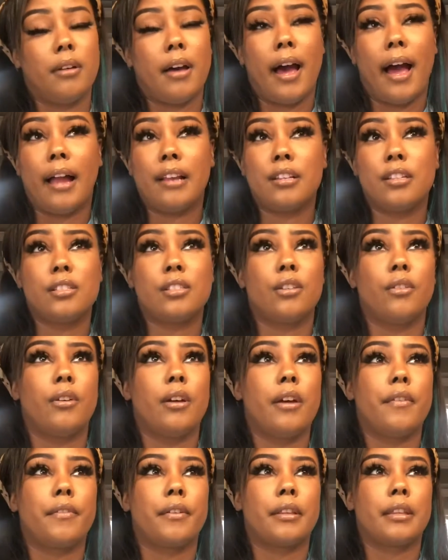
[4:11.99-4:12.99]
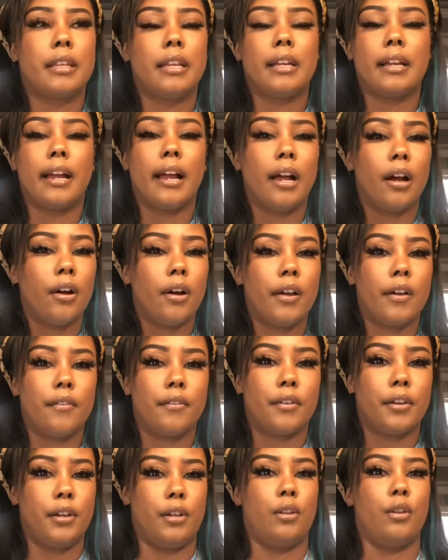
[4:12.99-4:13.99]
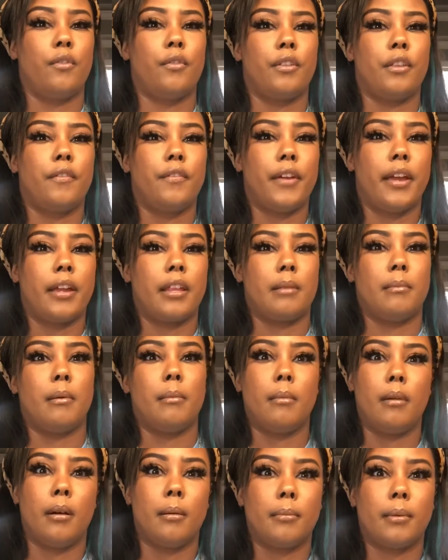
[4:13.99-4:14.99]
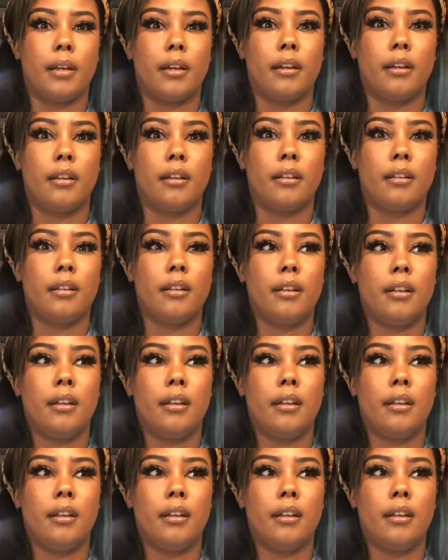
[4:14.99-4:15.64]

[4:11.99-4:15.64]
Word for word: I just don't ever think I'll ever get over the fact that my mom died.